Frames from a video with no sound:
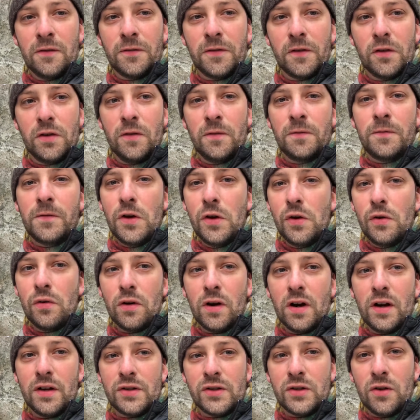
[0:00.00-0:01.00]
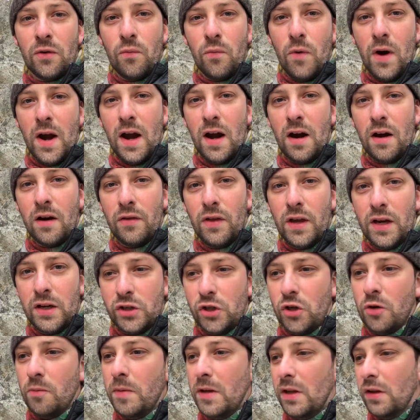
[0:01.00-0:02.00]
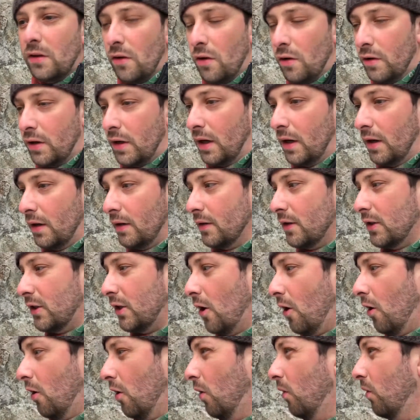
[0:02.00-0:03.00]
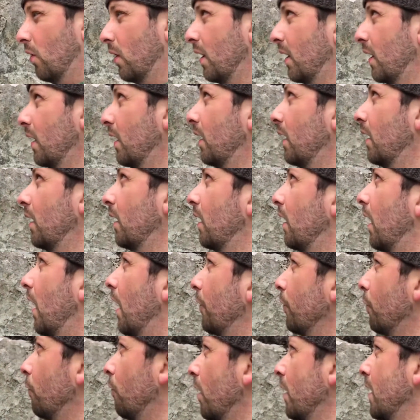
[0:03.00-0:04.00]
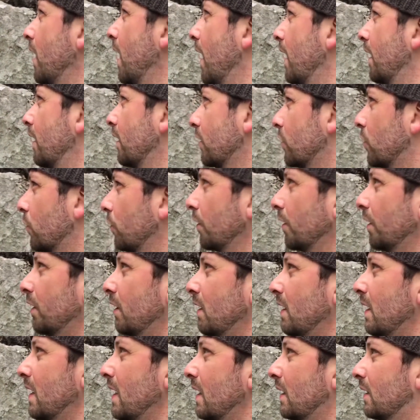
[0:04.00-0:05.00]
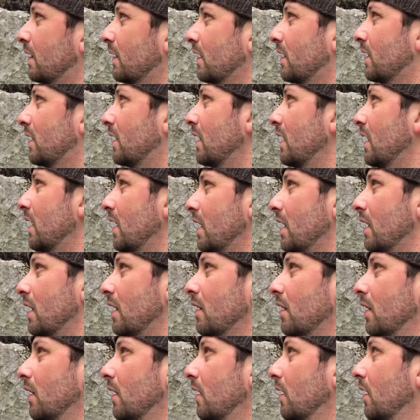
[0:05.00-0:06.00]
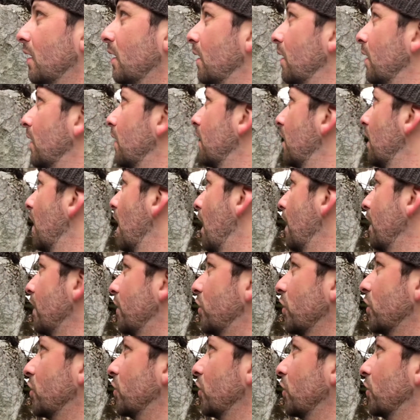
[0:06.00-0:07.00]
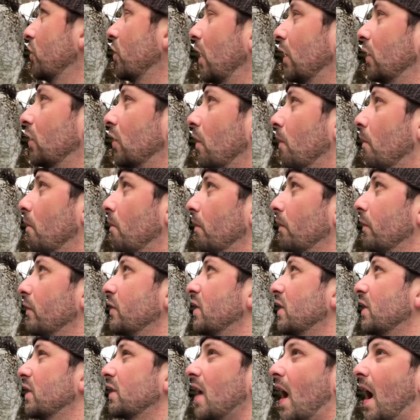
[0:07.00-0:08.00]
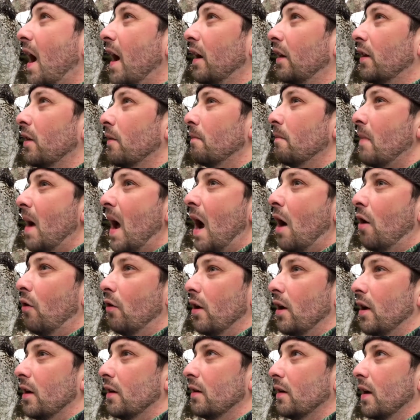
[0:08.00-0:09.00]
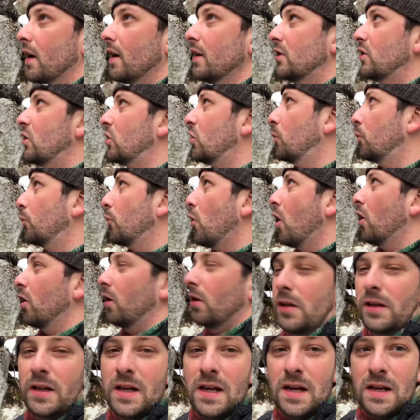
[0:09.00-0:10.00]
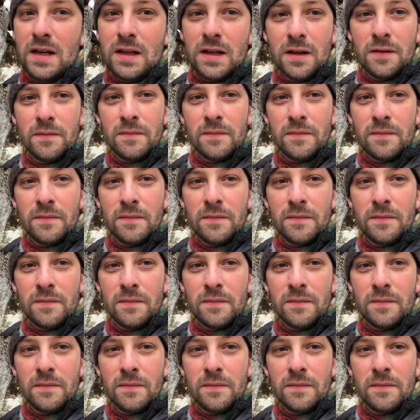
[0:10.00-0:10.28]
for the viewer as to where they should be looking. So on the one hand, it's really neat to see, it just looks like the side of the mountain has sprung a leak